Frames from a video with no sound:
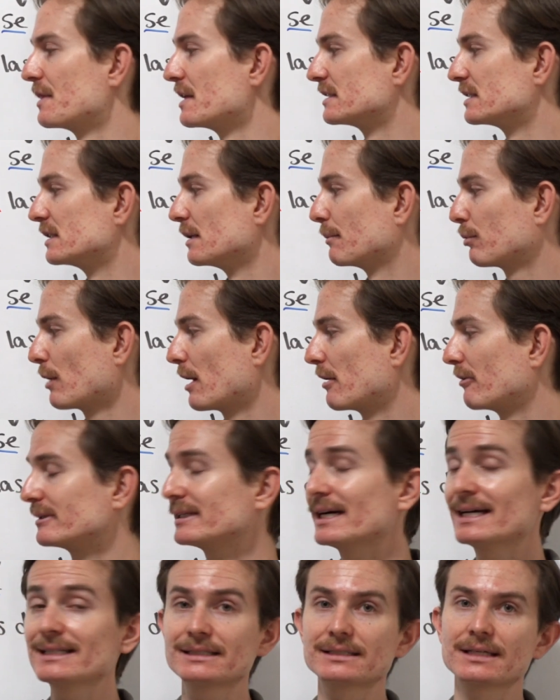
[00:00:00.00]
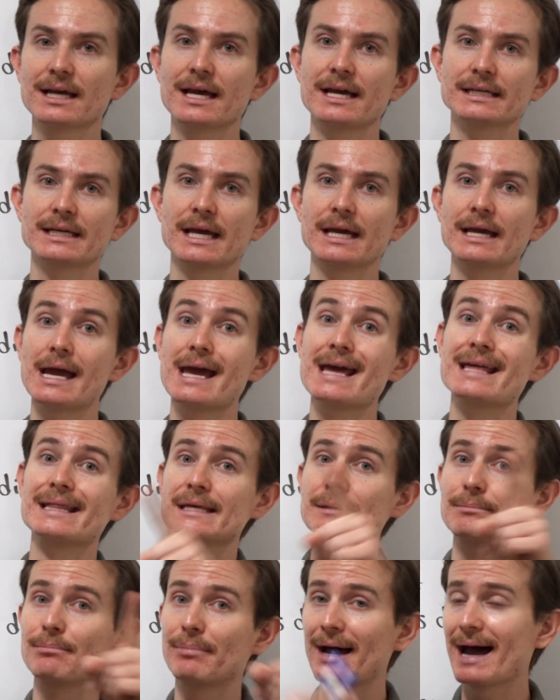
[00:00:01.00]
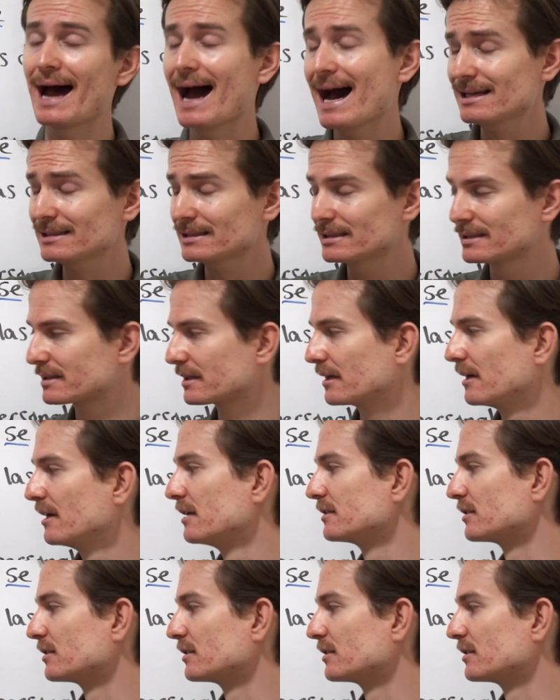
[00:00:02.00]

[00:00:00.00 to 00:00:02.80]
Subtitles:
This is the preterite tense, aka the past.